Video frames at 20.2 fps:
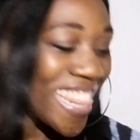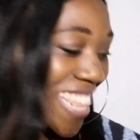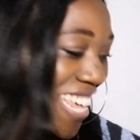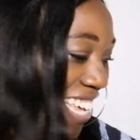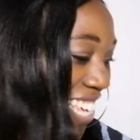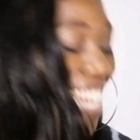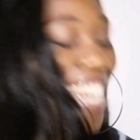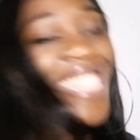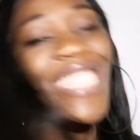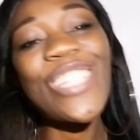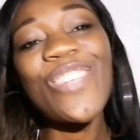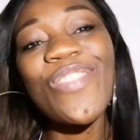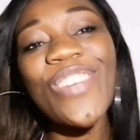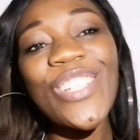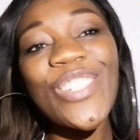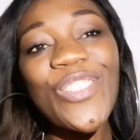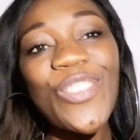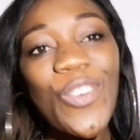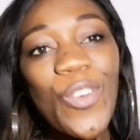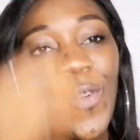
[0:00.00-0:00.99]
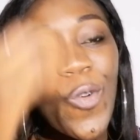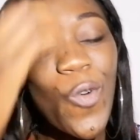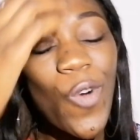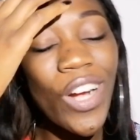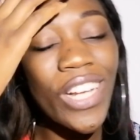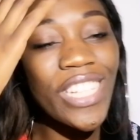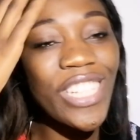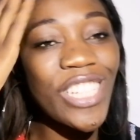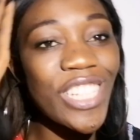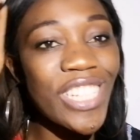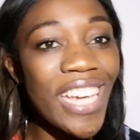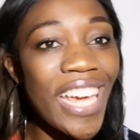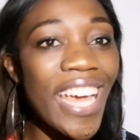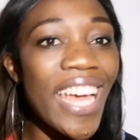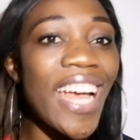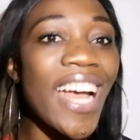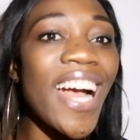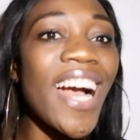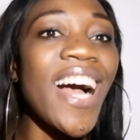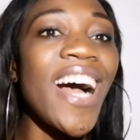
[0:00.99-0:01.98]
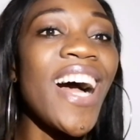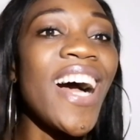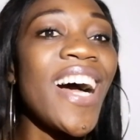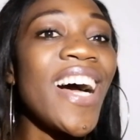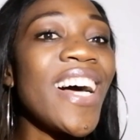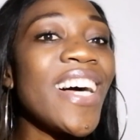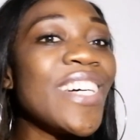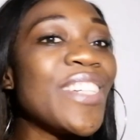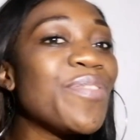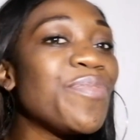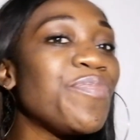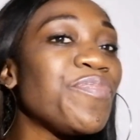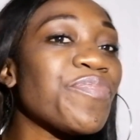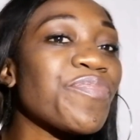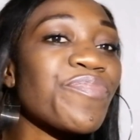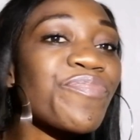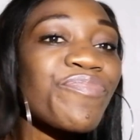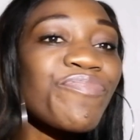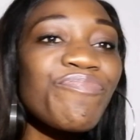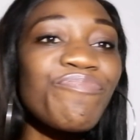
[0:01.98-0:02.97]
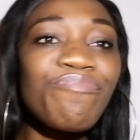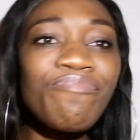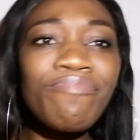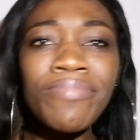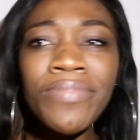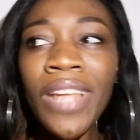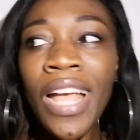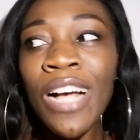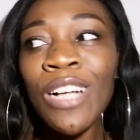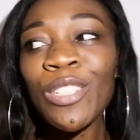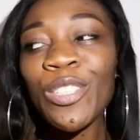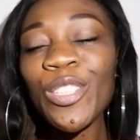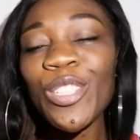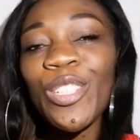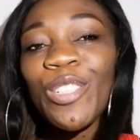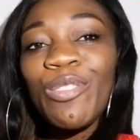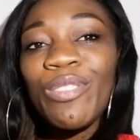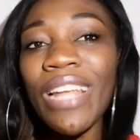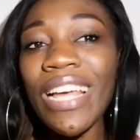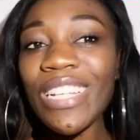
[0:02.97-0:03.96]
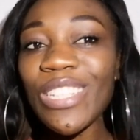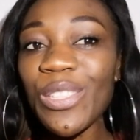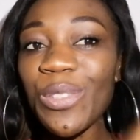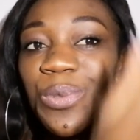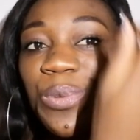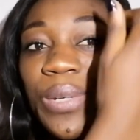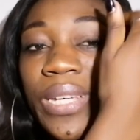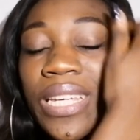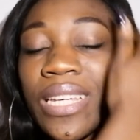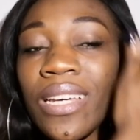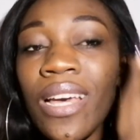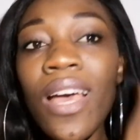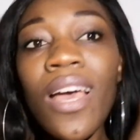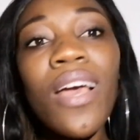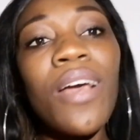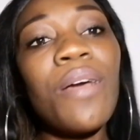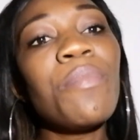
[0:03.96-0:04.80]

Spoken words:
Thank you guys so much for watching. I'll see you next week.